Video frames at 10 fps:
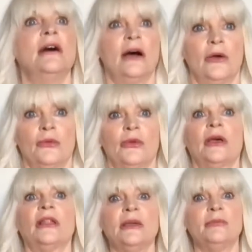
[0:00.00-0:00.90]
a
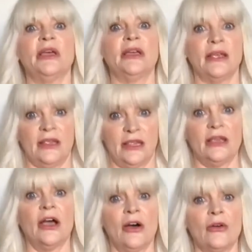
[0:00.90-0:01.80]
really big
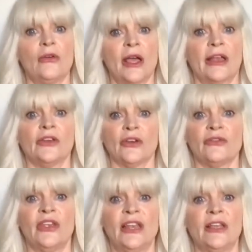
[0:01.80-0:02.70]
ego and you're
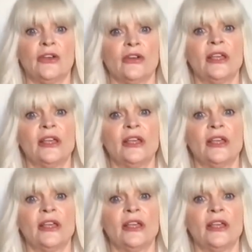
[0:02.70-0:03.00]
feeding your